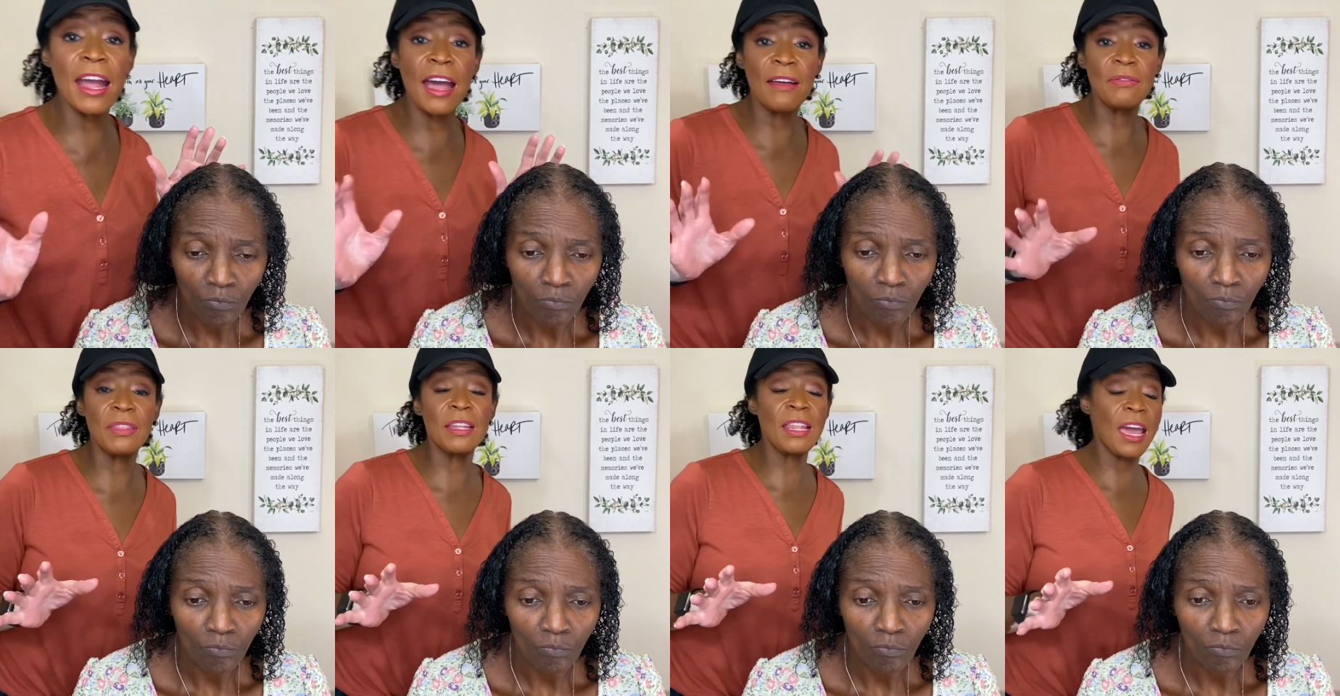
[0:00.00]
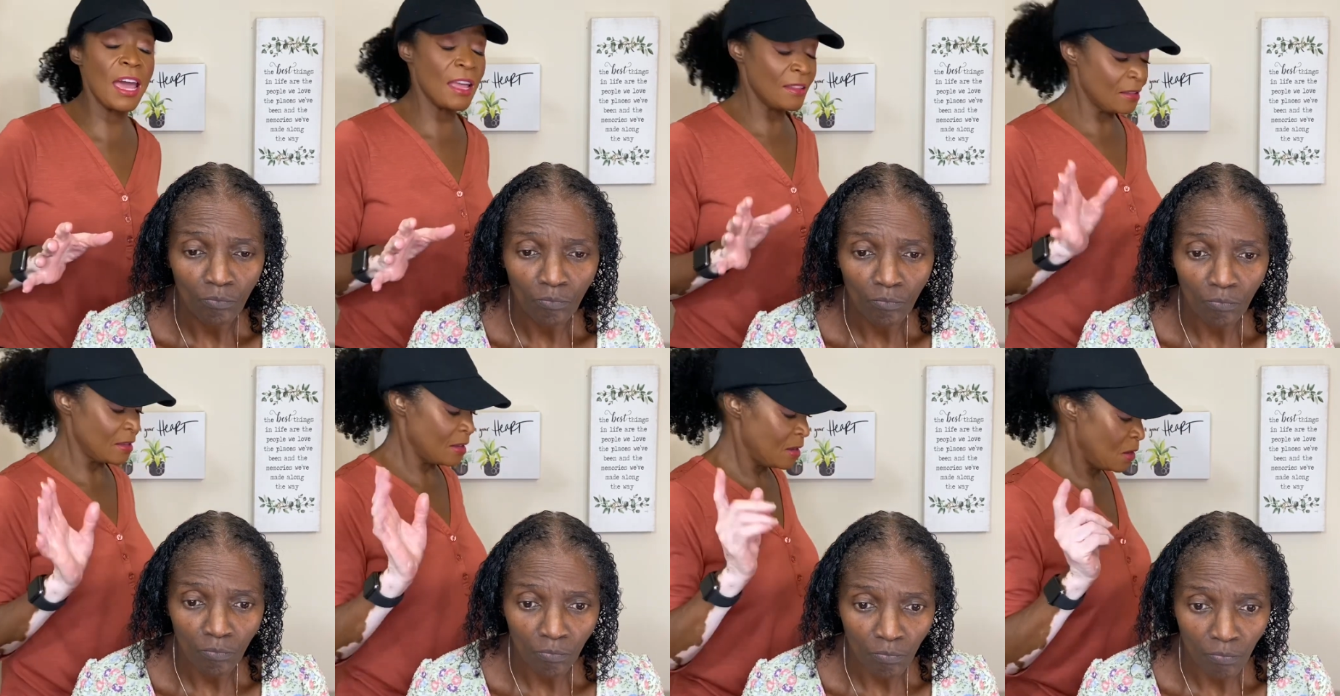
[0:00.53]
Speaker 1: after that.
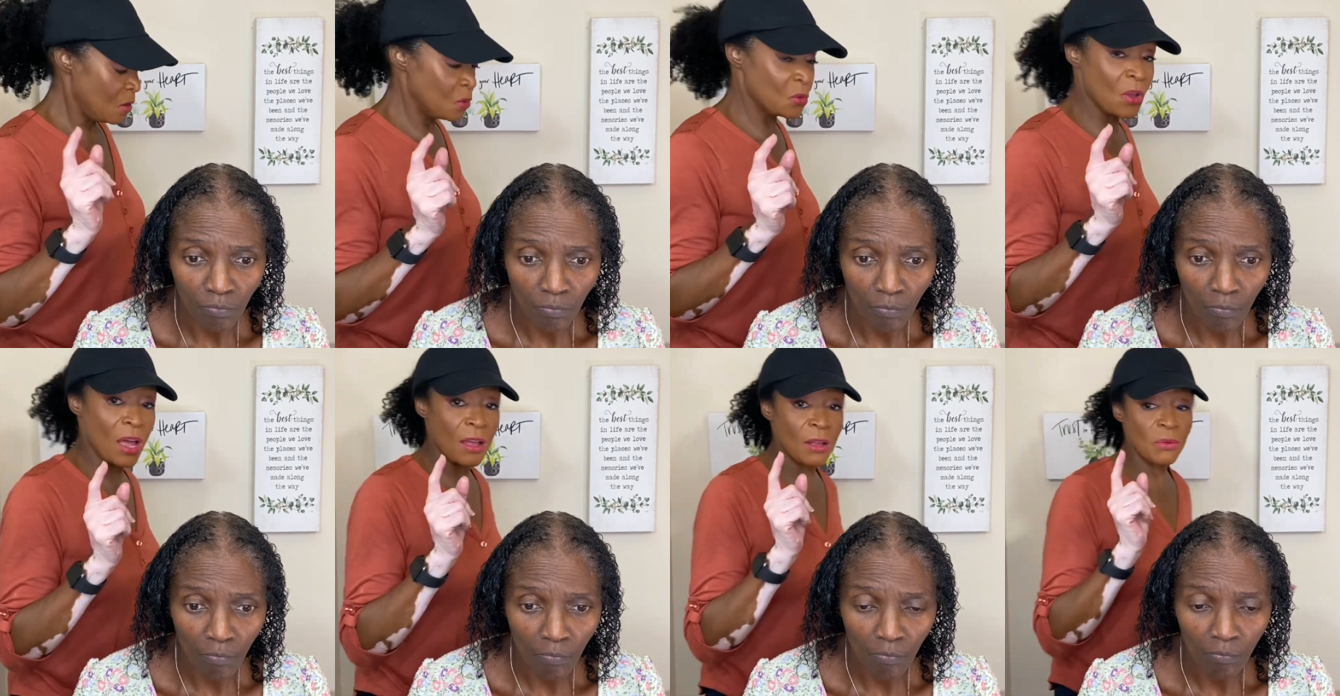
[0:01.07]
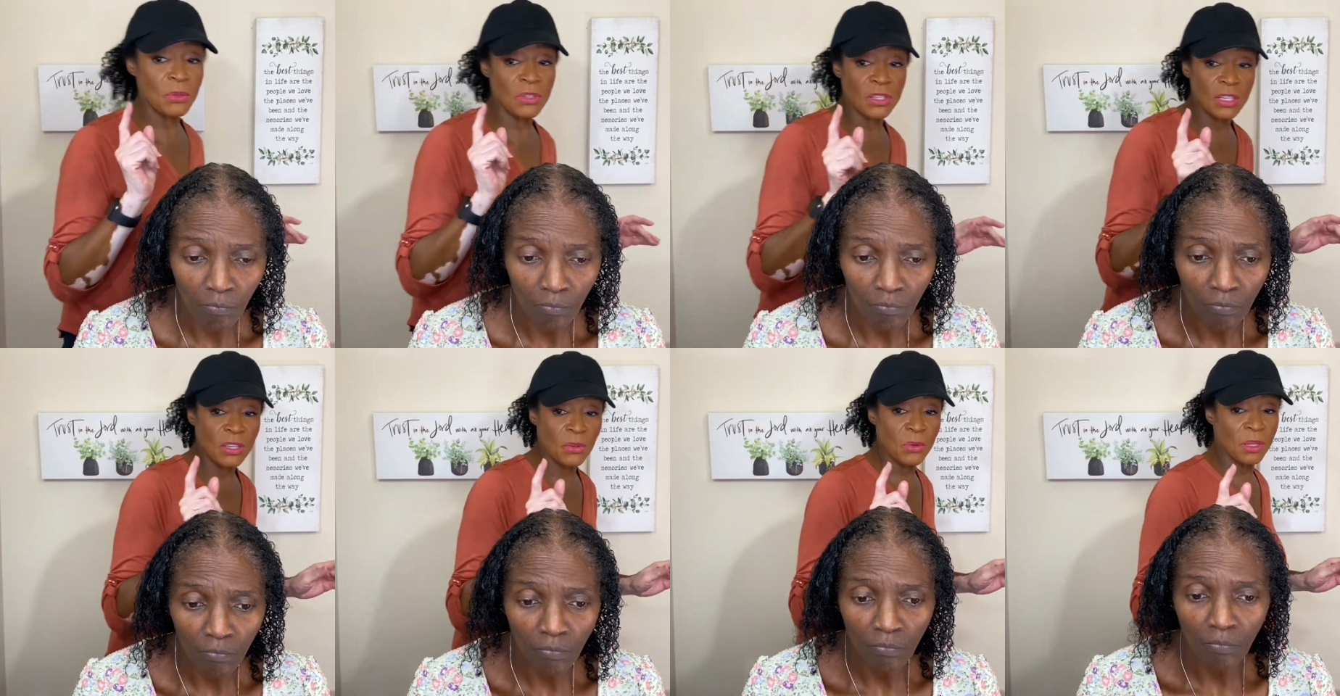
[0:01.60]
So I'll see
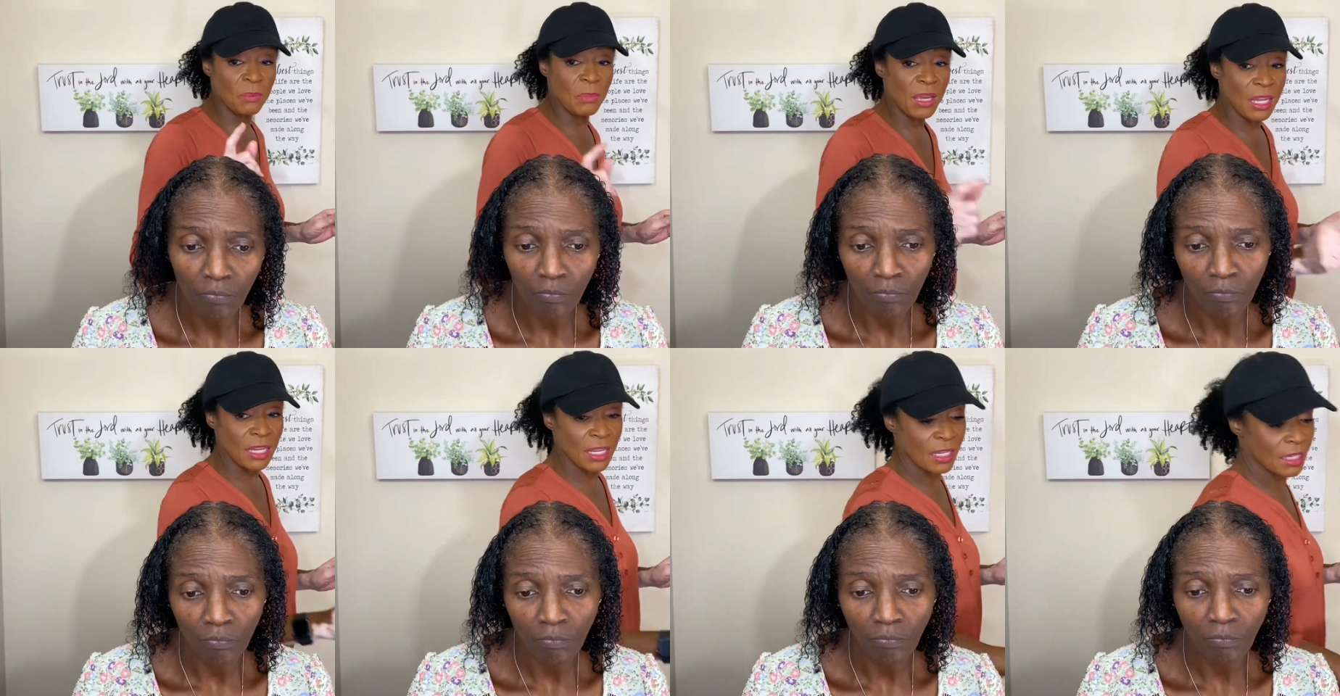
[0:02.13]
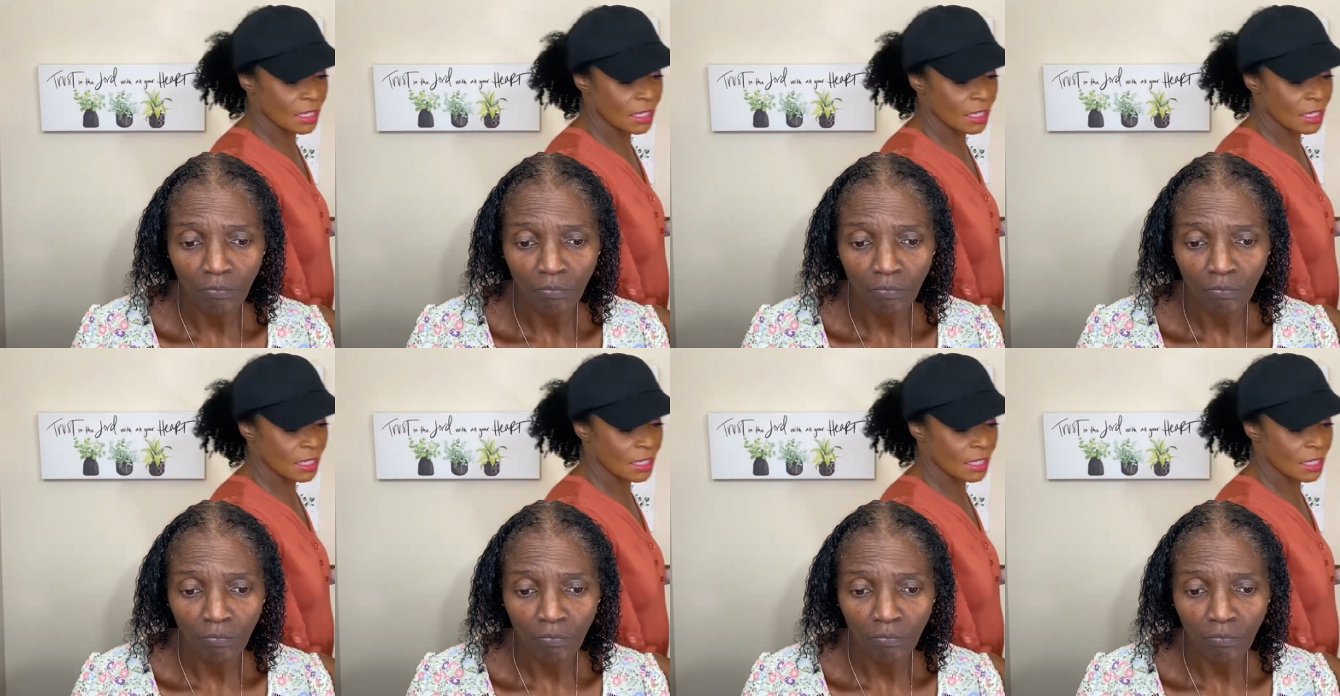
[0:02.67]
you in a minute.